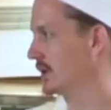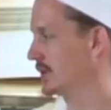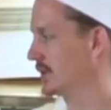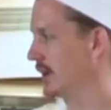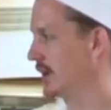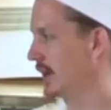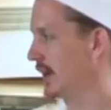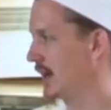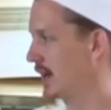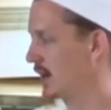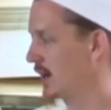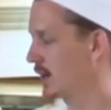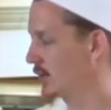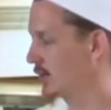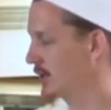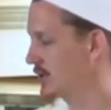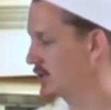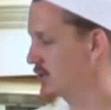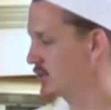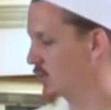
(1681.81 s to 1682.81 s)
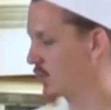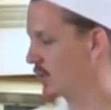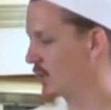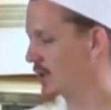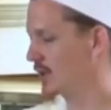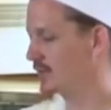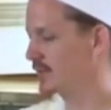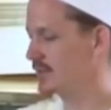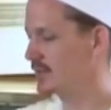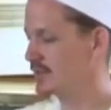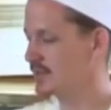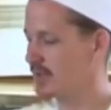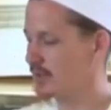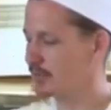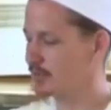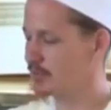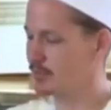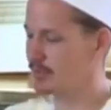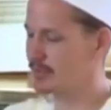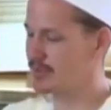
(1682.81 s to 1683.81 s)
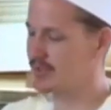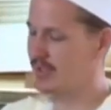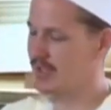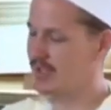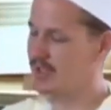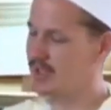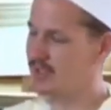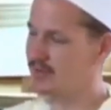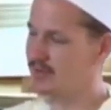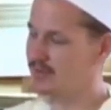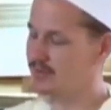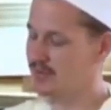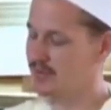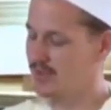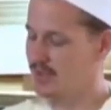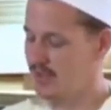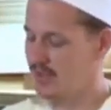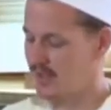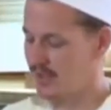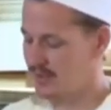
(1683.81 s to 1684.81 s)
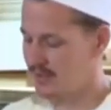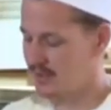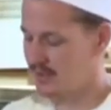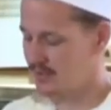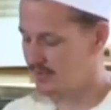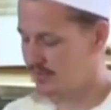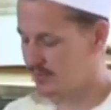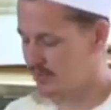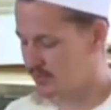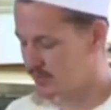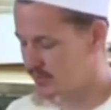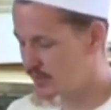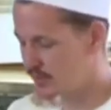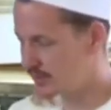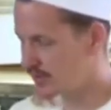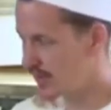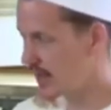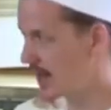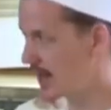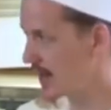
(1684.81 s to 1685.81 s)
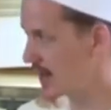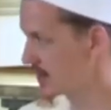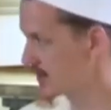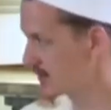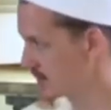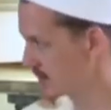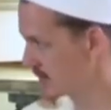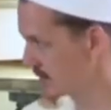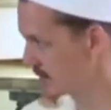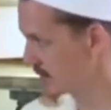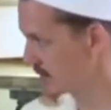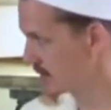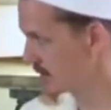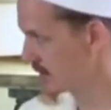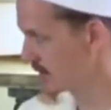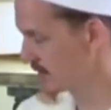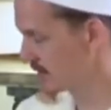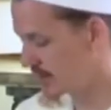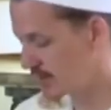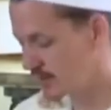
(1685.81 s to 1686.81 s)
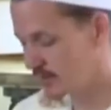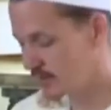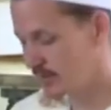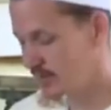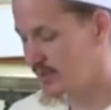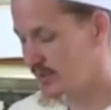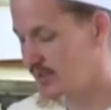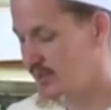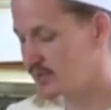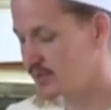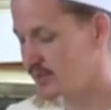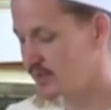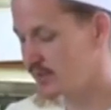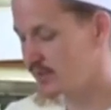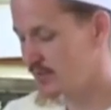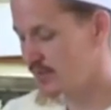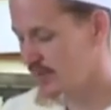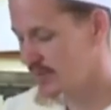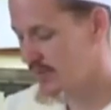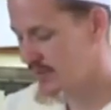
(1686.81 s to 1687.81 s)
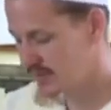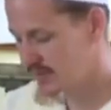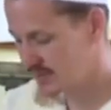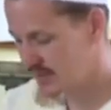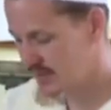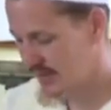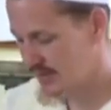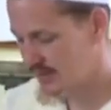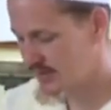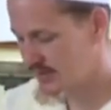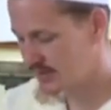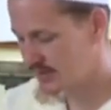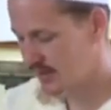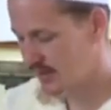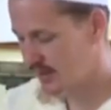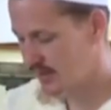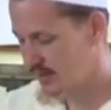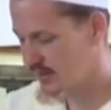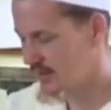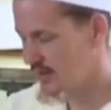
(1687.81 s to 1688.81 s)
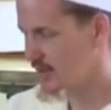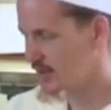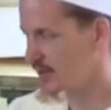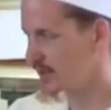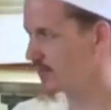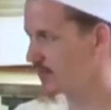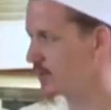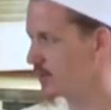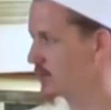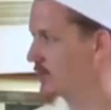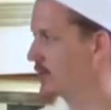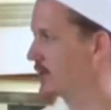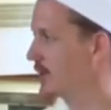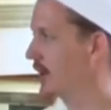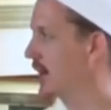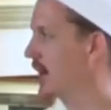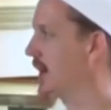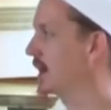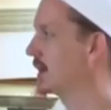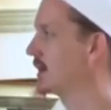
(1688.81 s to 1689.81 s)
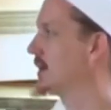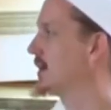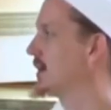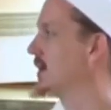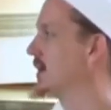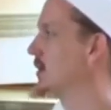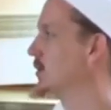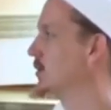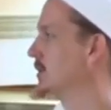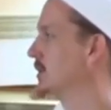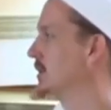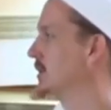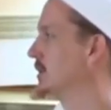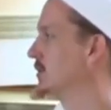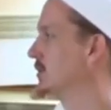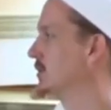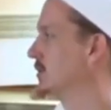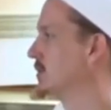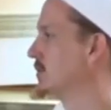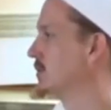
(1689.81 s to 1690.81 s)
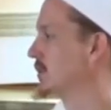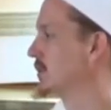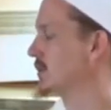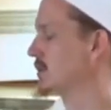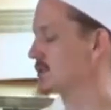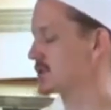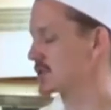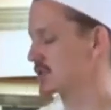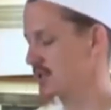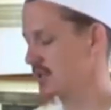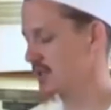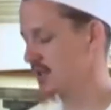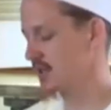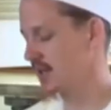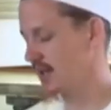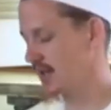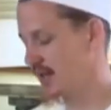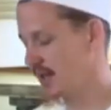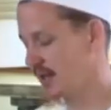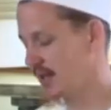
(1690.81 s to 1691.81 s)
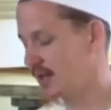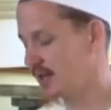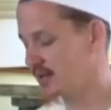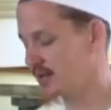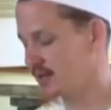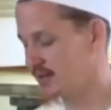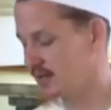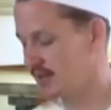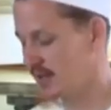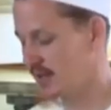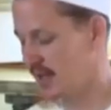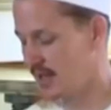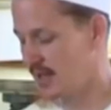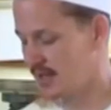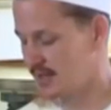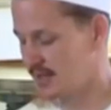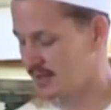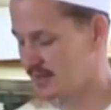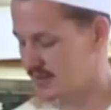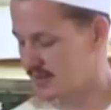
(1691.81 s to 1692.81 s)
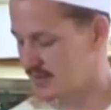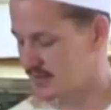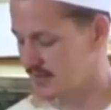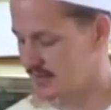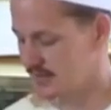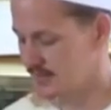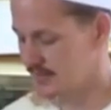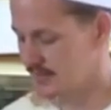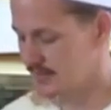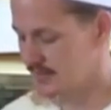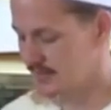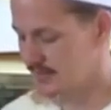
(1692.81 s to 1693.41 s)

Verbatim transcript: Is that how each one of these names pertains, and then if you do that it will lead to the second share, and if you do that, it will lead to the first and the highest.